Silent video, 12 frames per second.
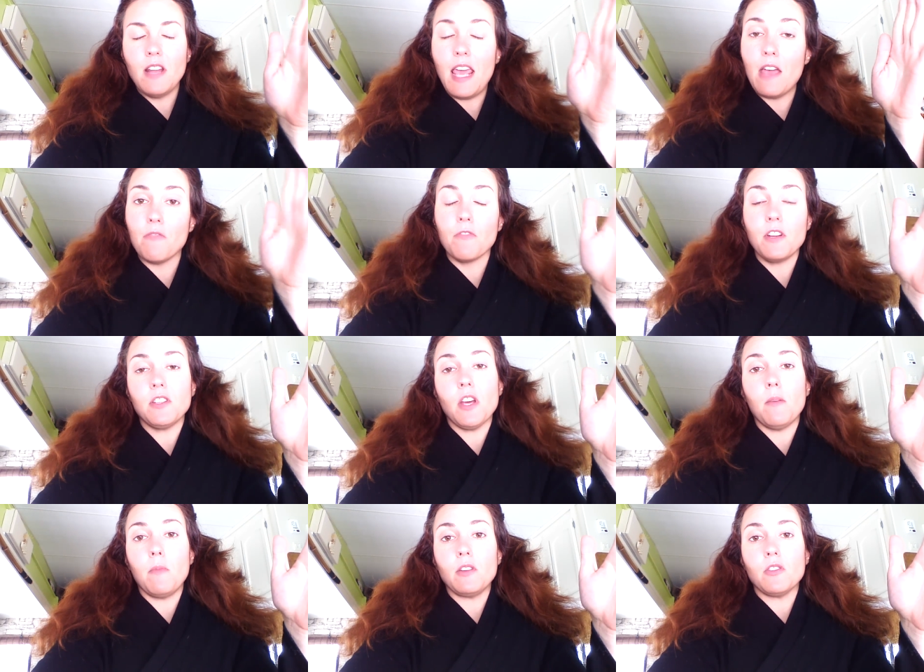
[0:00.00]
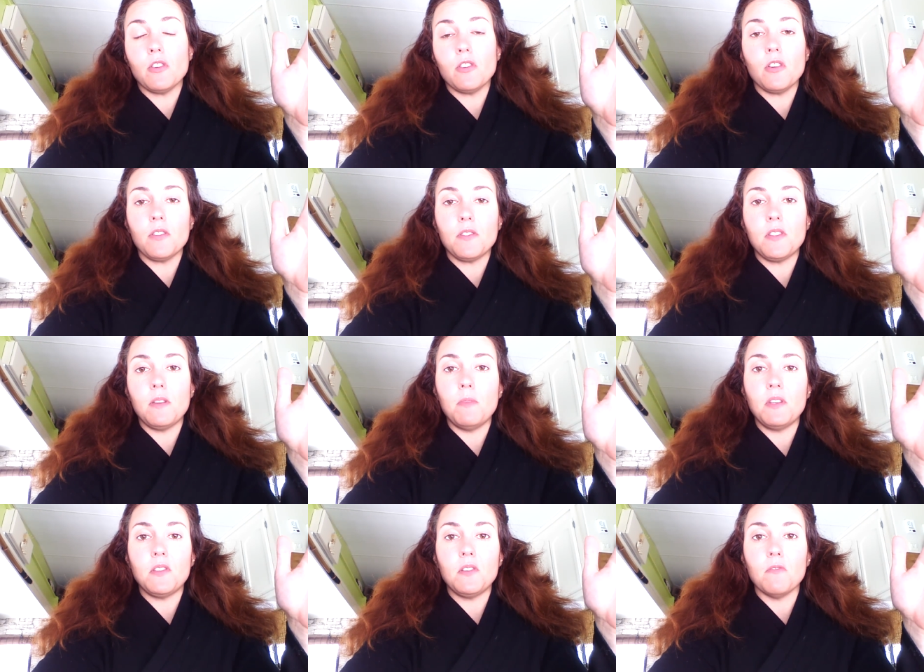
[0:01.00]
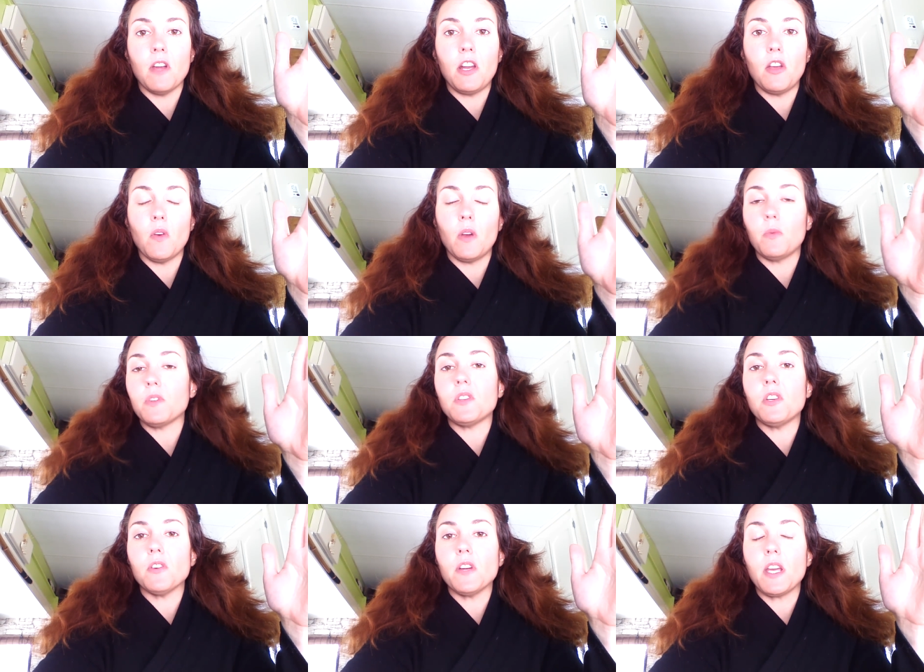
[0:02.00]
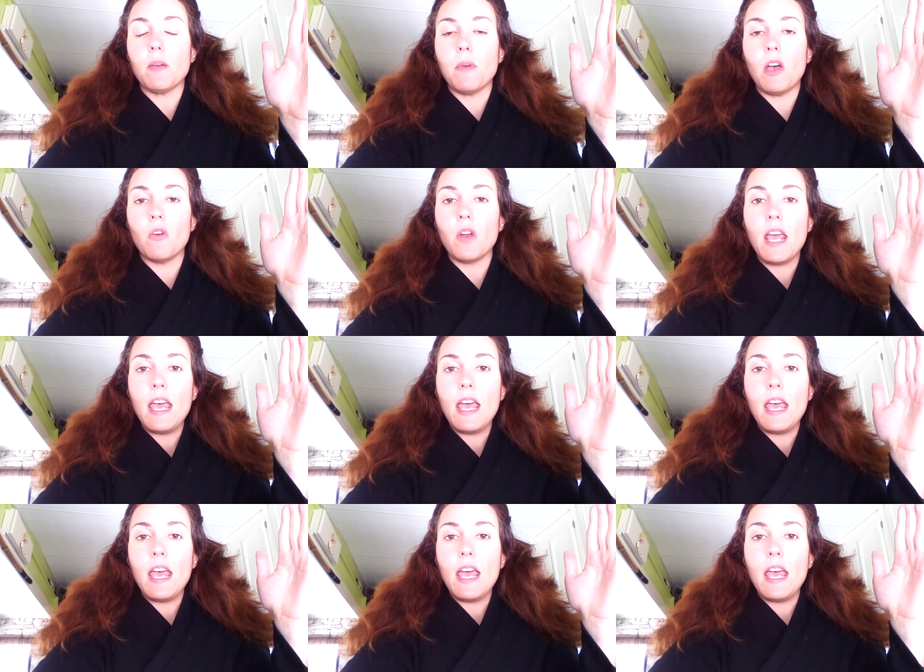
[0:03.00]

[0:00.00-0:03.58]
every time I turned on CBC radio, I was hearing about